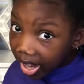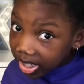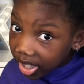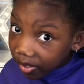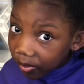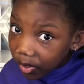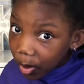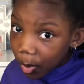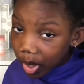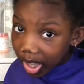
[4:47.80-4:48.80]
I did a
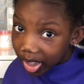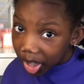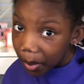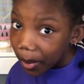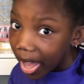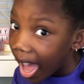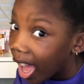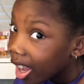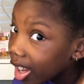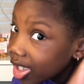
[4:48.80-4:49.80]
few in the
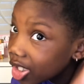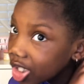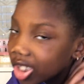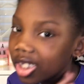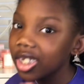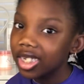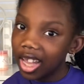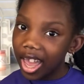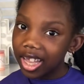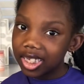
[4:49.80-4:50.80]
back just to
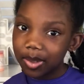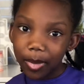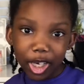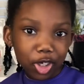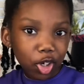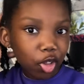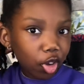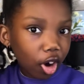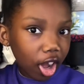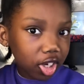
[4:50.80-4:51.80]
test, make sure
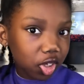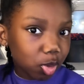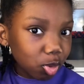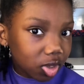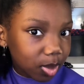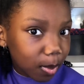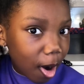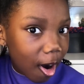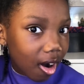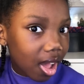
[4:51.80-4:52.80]
they're not too
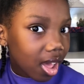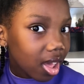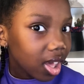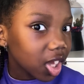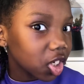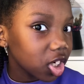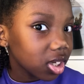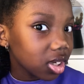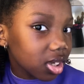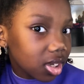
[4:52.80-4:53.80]
small, and
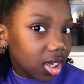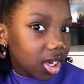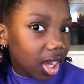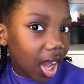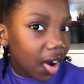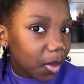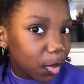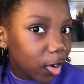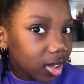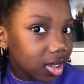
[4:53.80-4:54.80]
just to see how I'm
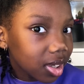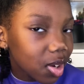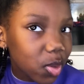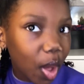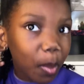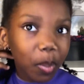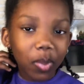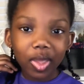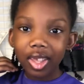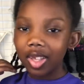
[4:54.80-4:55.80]
going to do them.
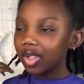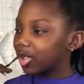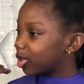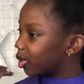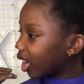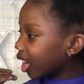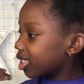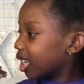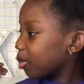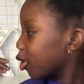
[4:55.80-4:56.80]
So next I'm